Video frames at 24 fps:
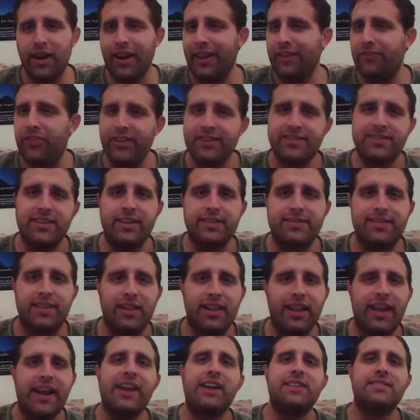if this is the
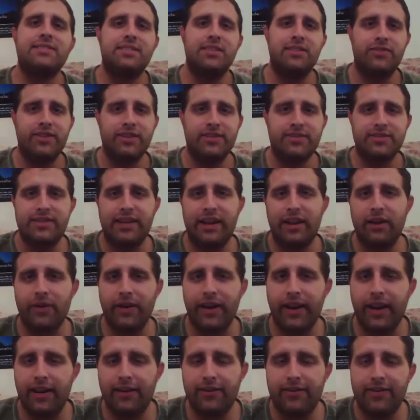last of this
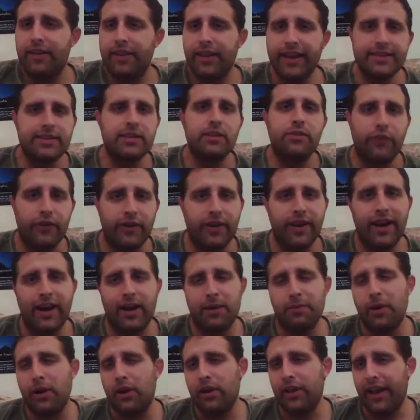series, it's a
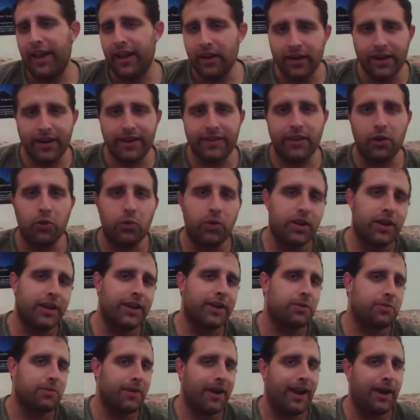phenomenal ending that really
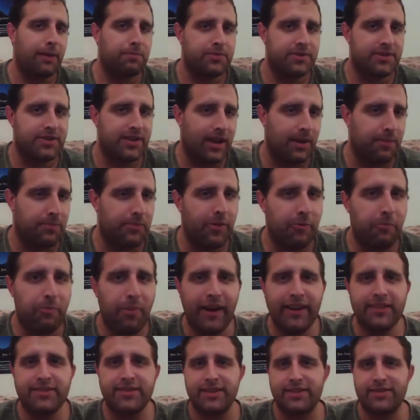wraps up the
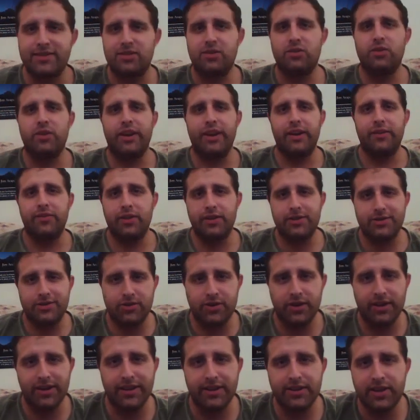basic story of this
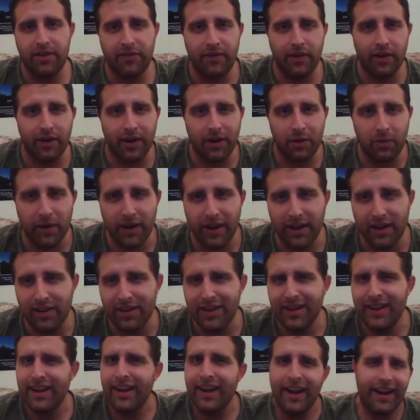trilogy very well.
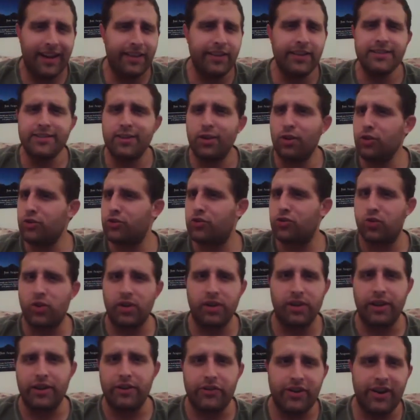And this whole
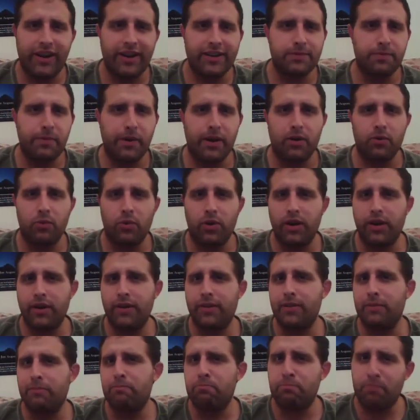trilogy has been one of
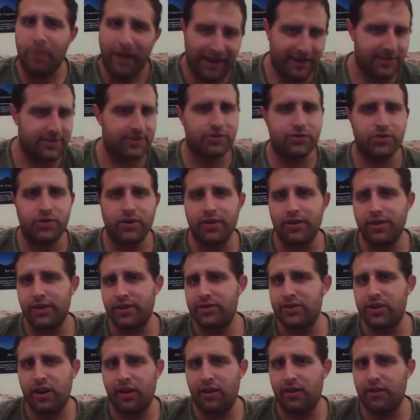the best
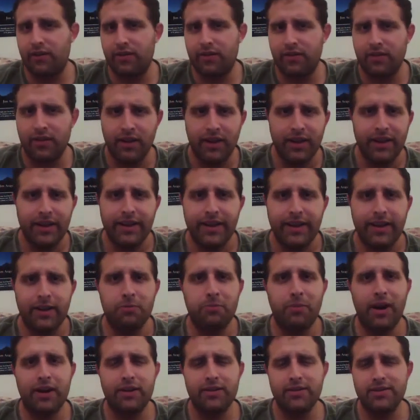trilogies in
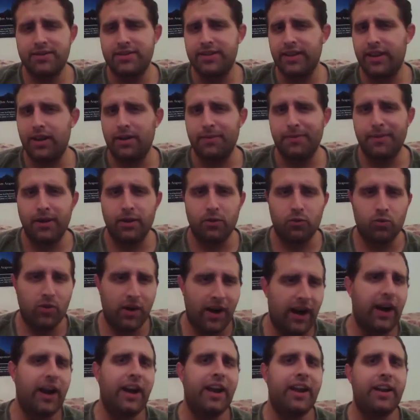modern cinema.
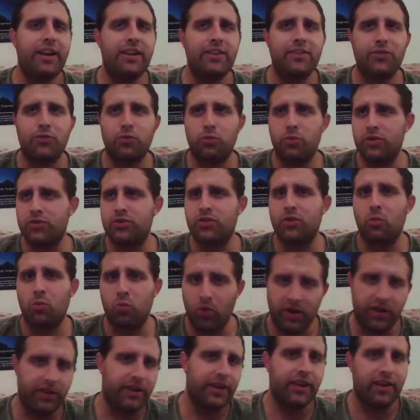Rise was
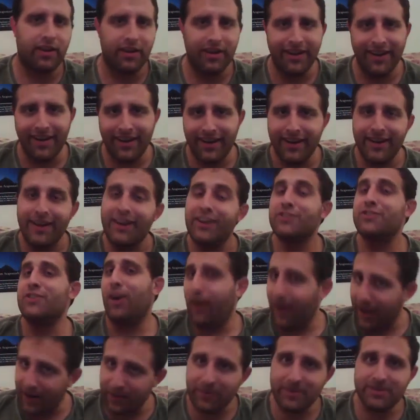really good.
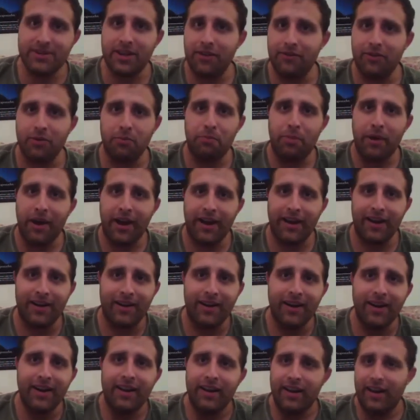Dawn was even
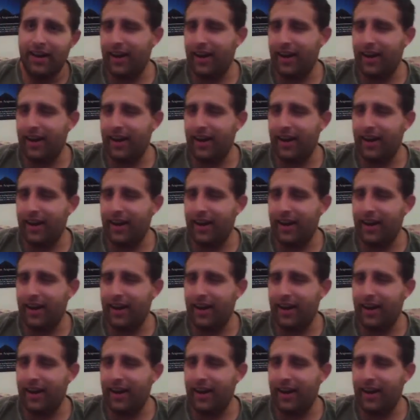better.